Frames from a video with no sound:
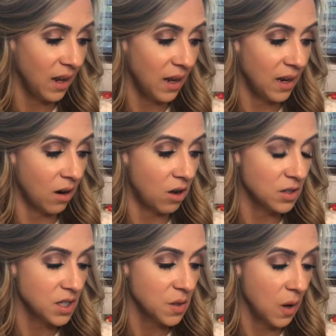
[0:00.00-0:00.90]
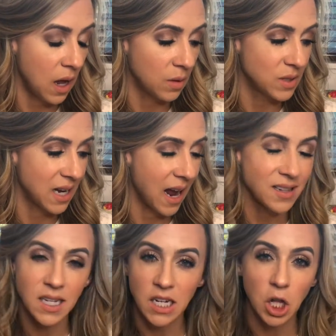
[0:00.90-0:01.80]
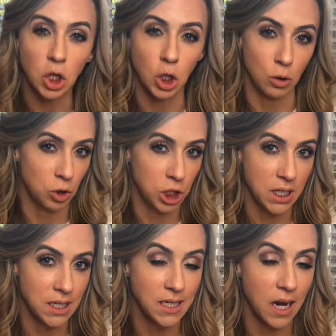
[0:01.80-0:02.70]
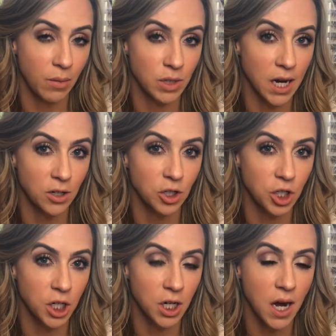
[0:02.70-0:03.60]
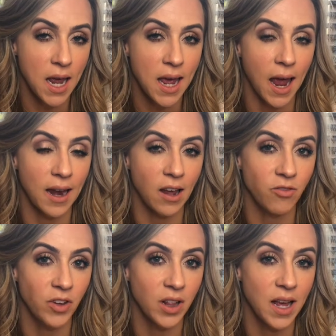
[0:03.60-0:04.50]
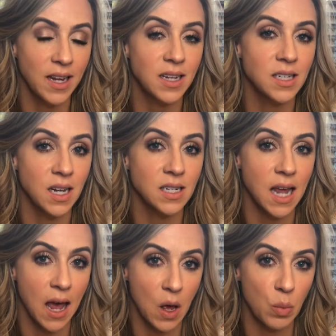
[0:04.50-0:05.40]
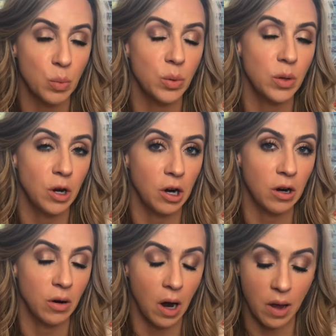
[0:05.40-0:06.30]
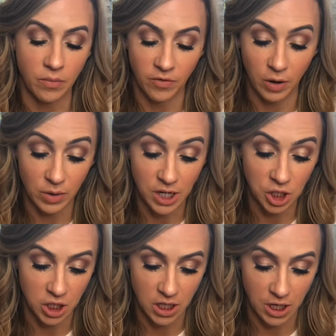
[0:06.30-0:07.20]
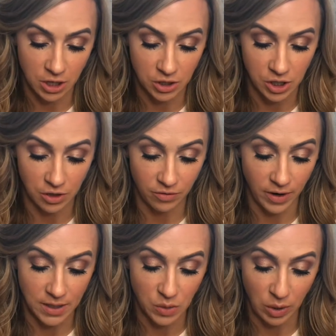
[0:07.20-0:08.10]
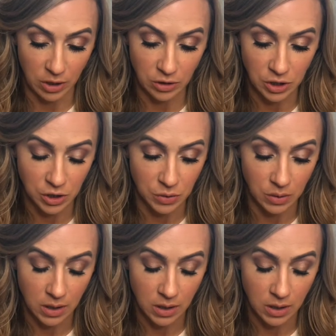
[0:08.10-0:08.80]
It also helps, it has like a lotion type texture, and I feel like it does help your foundation adhere to your face better too.